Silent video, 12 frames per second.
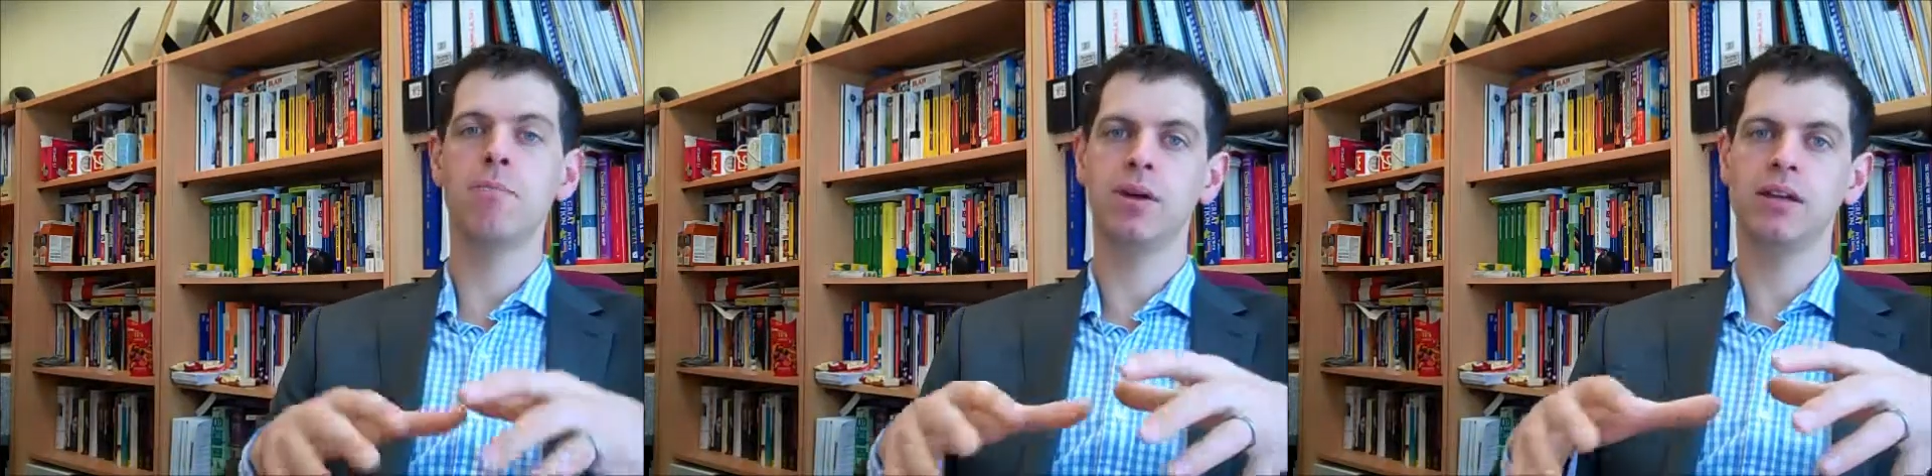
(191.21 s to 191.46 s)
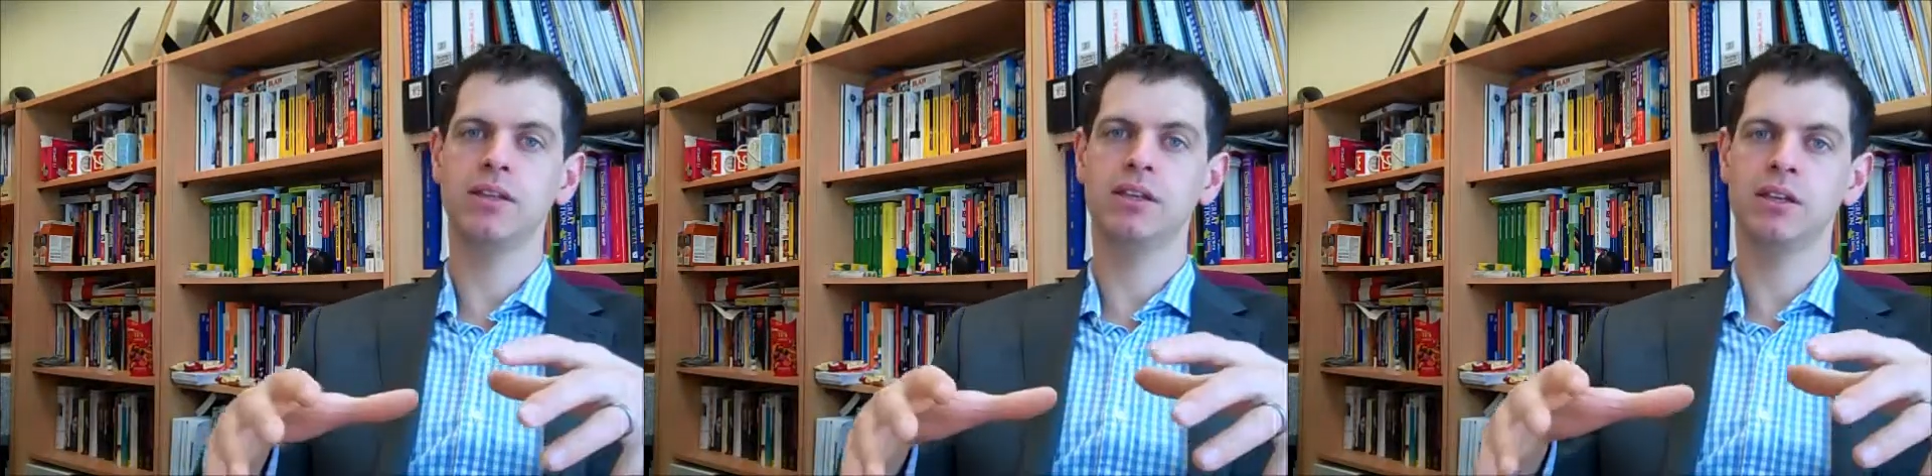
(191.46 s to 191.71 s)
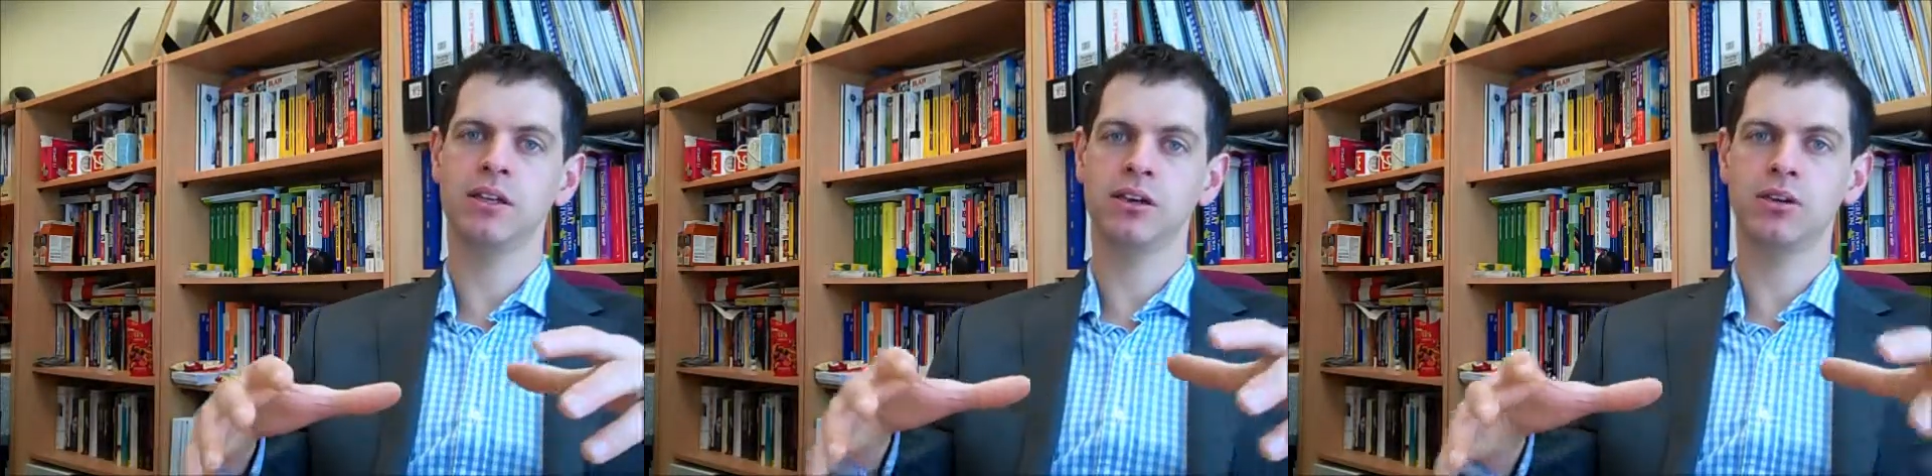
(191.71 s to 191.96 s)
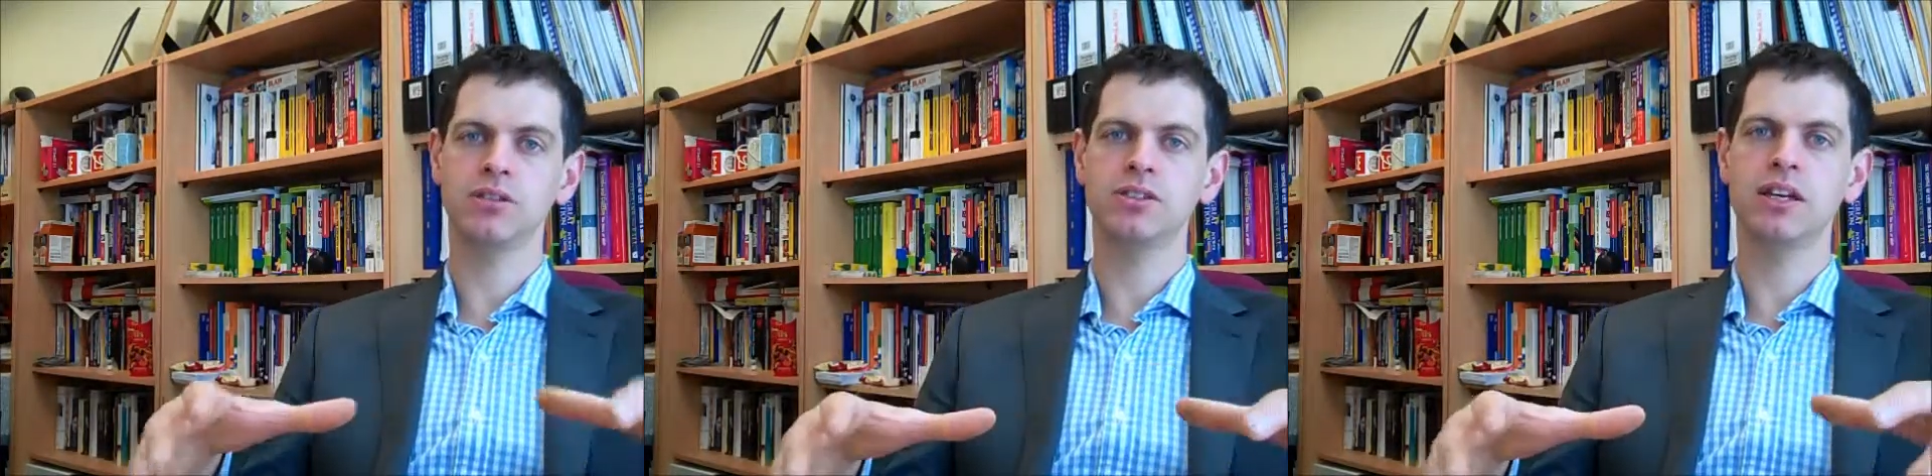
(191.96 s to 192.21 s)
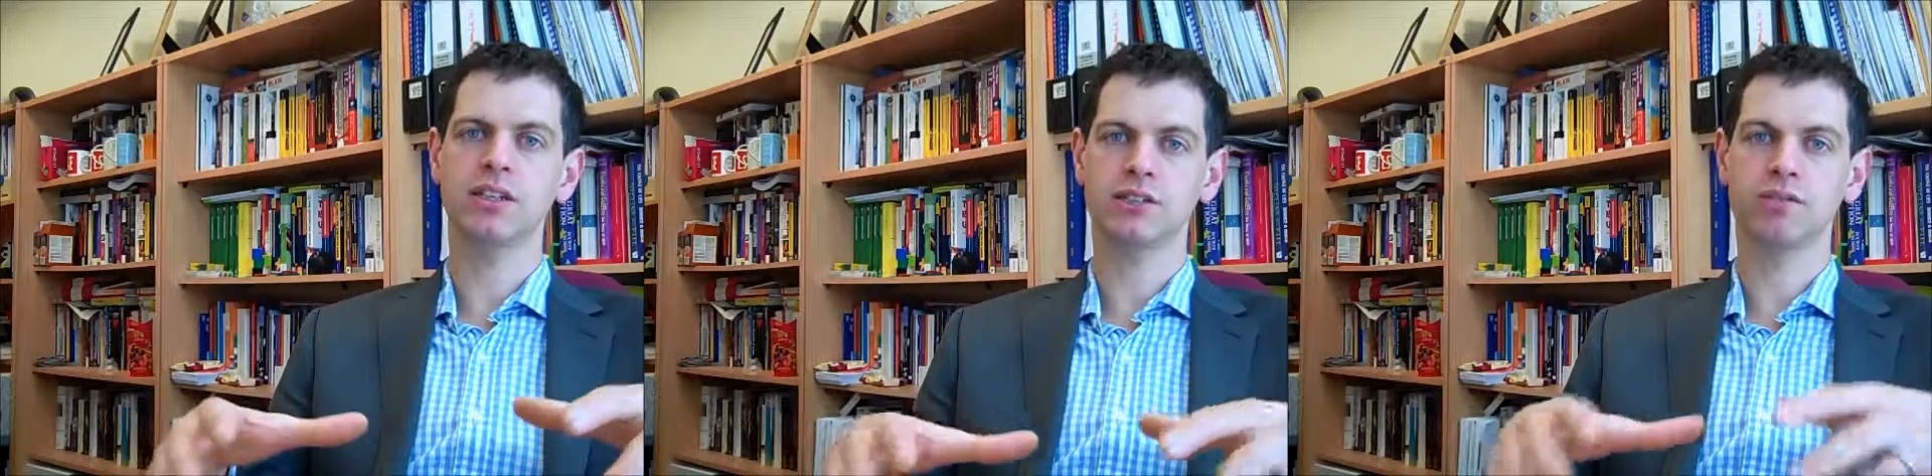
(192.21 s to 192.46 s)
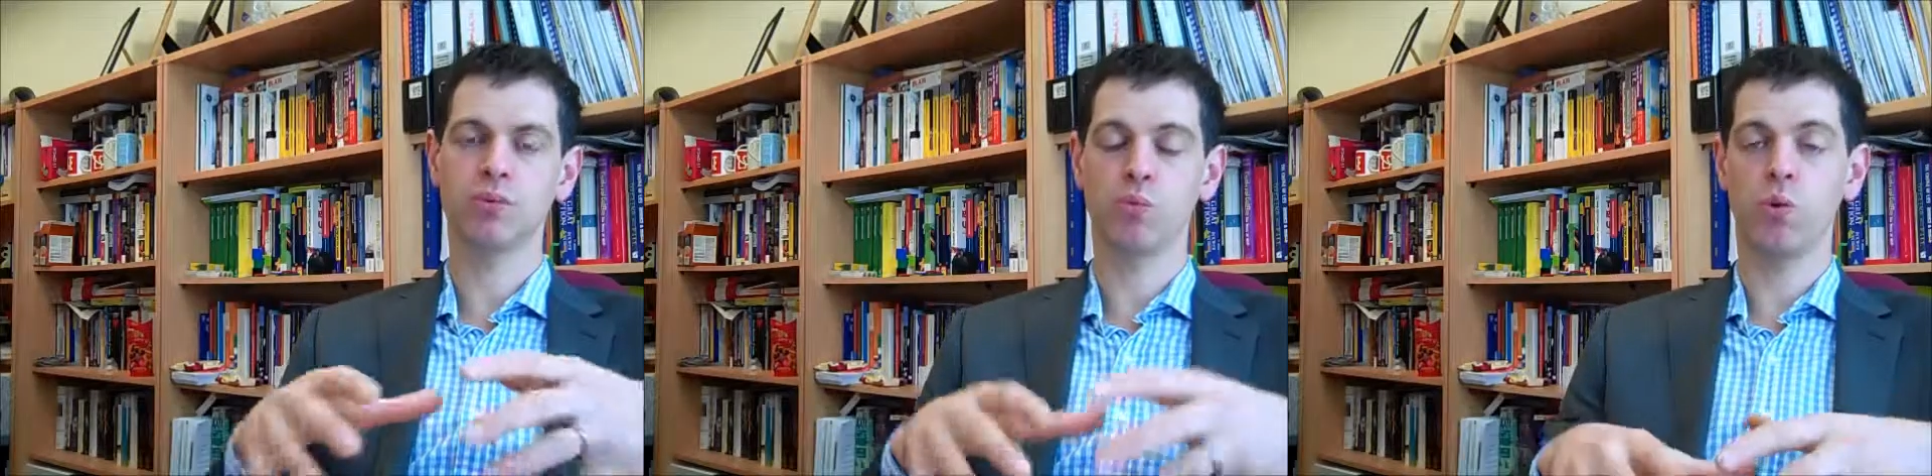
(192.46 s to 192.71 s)
but in the context
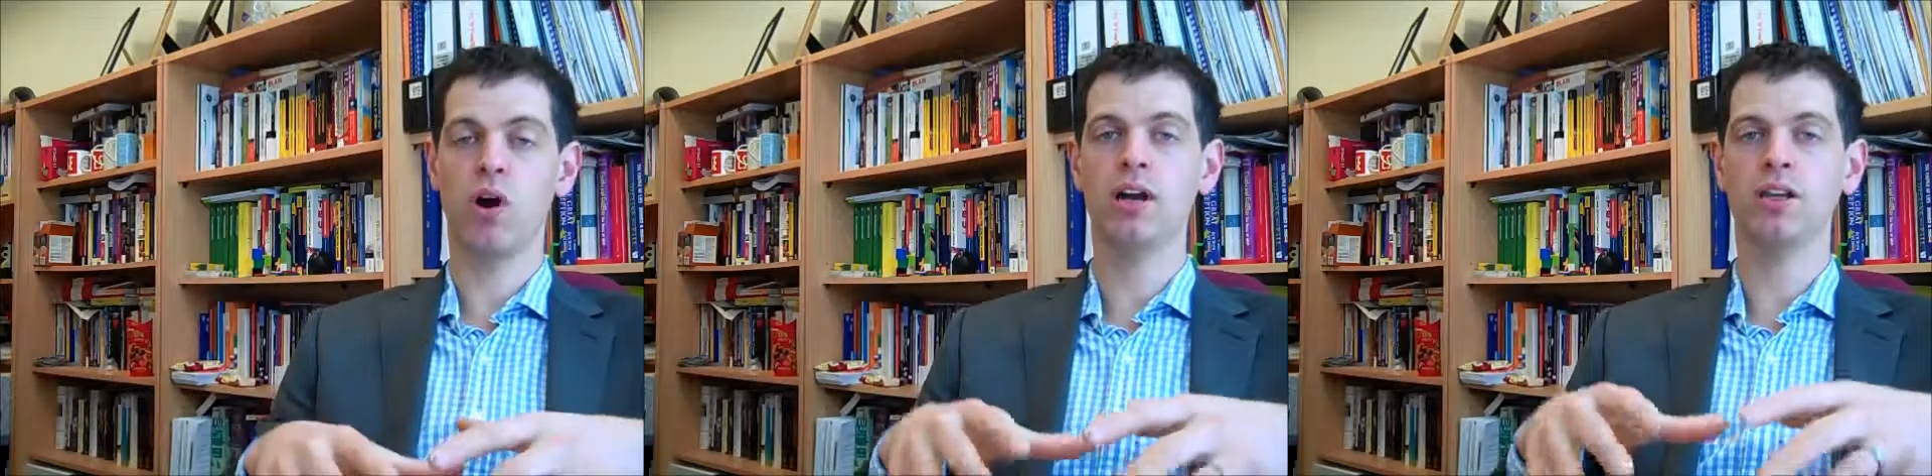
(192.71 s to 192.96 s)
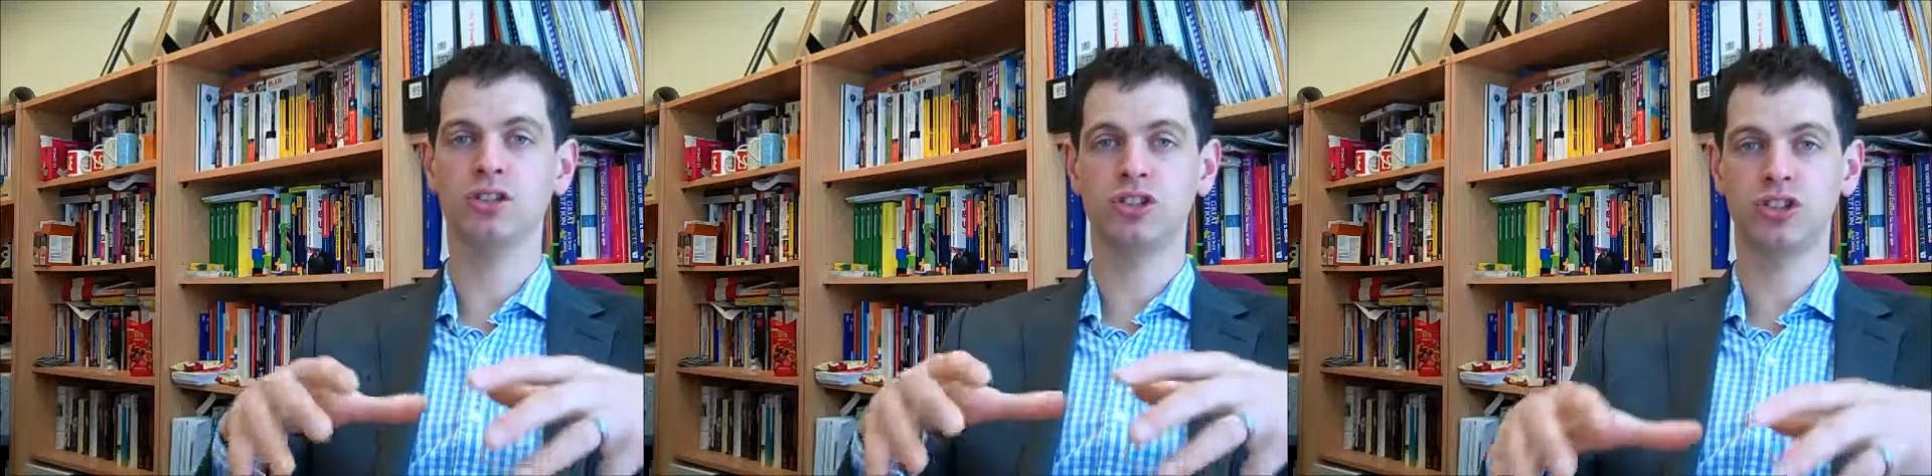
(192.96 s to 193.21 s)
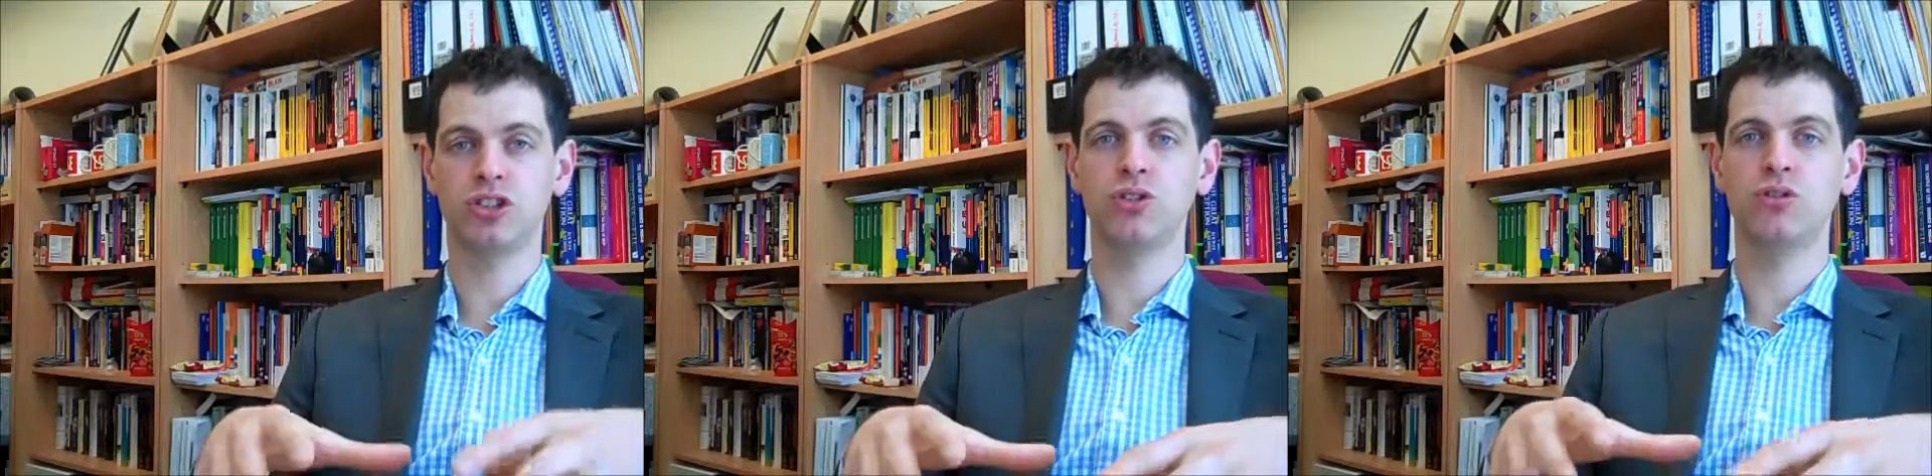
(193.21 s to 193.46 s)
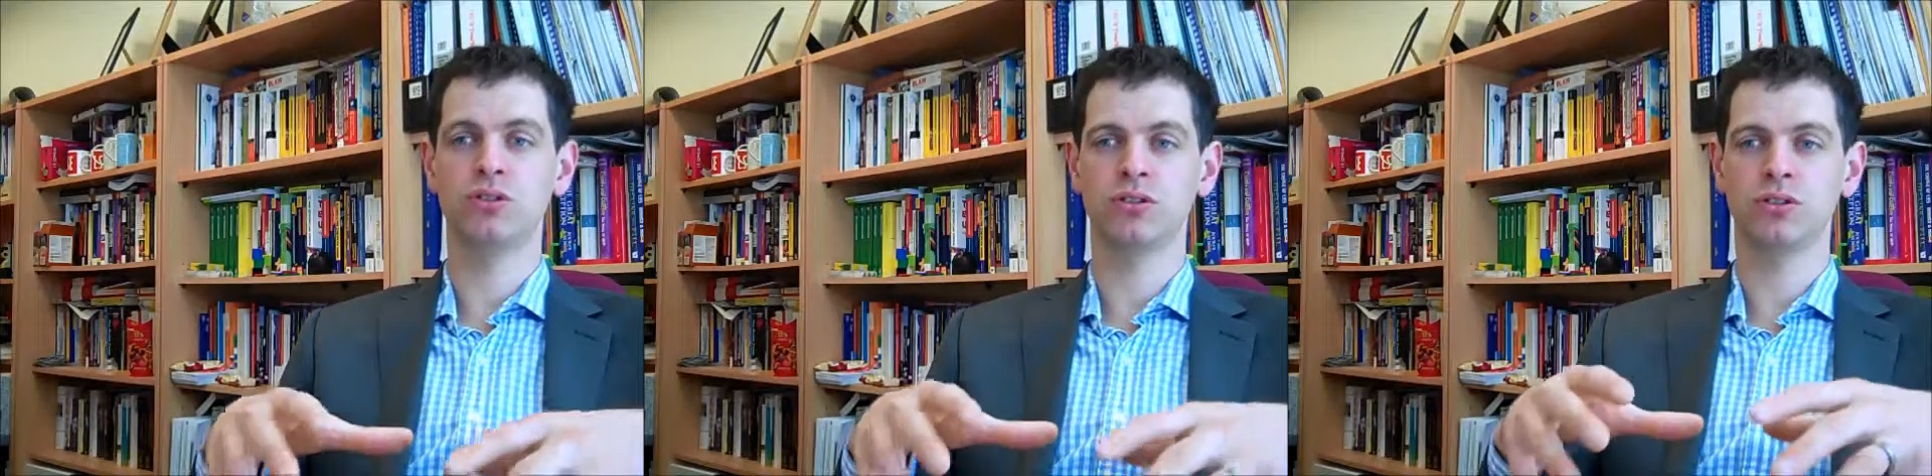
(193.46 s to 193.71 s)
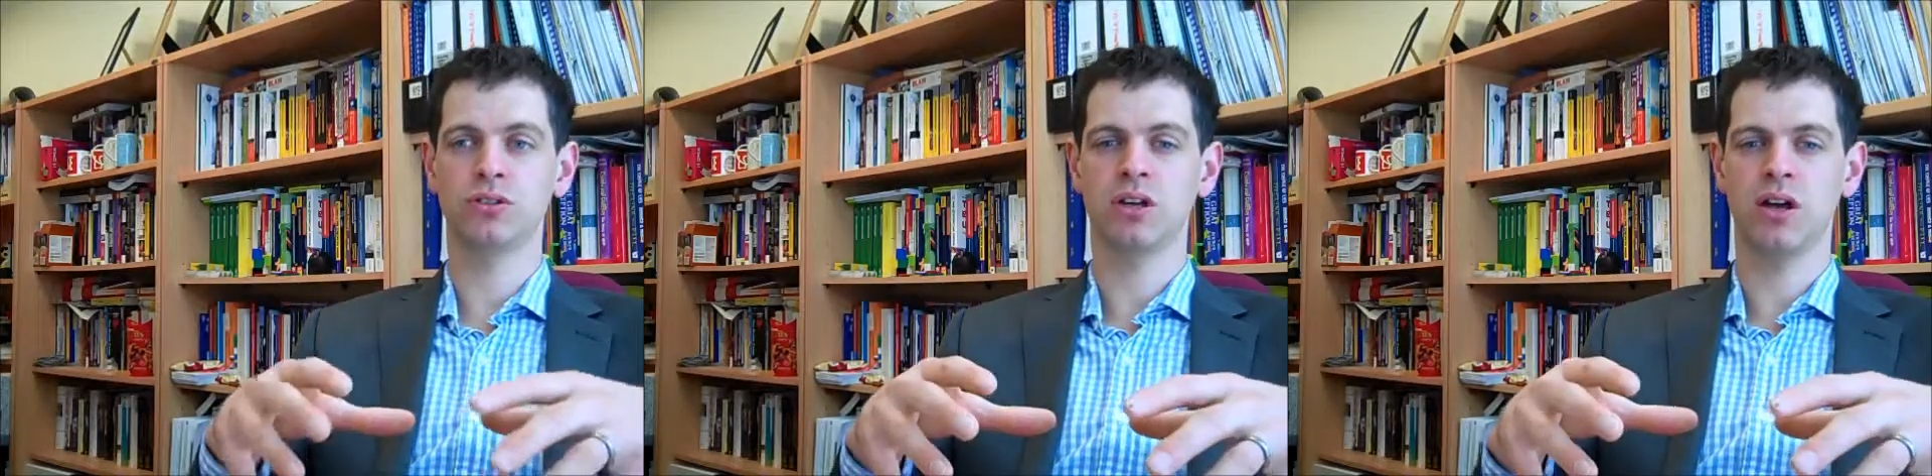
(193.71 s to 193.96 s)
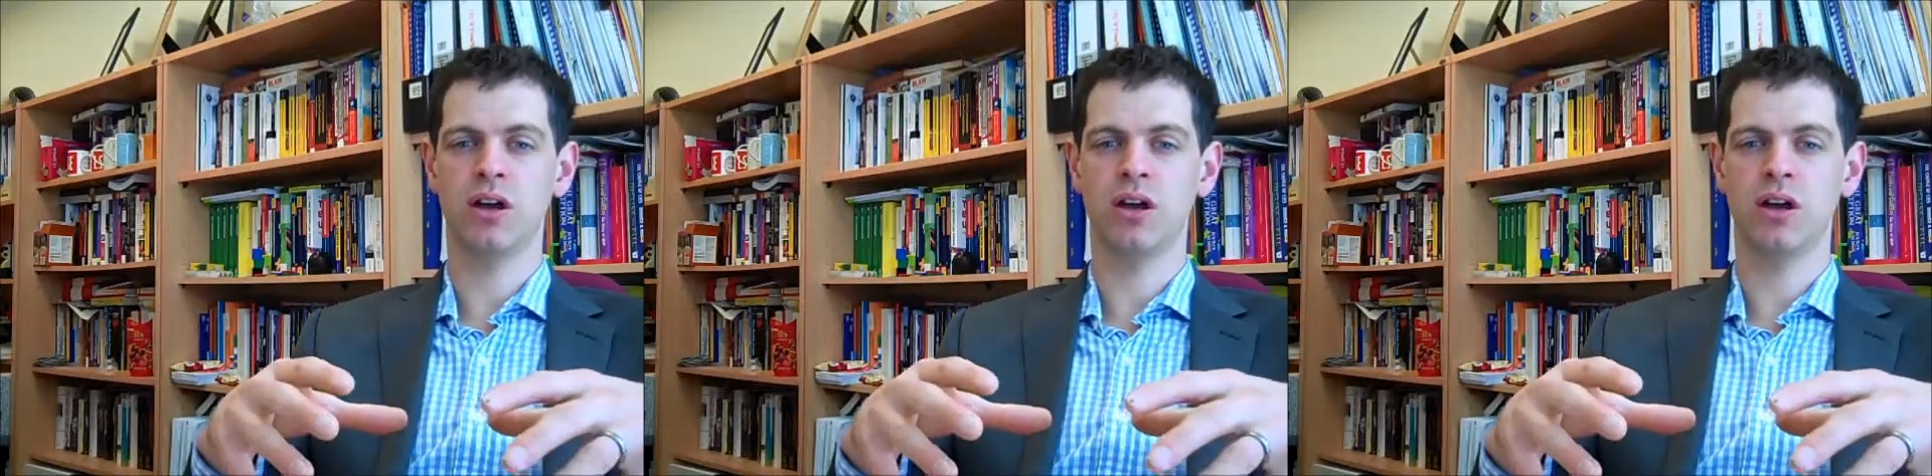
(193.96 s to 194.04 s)
of the wider student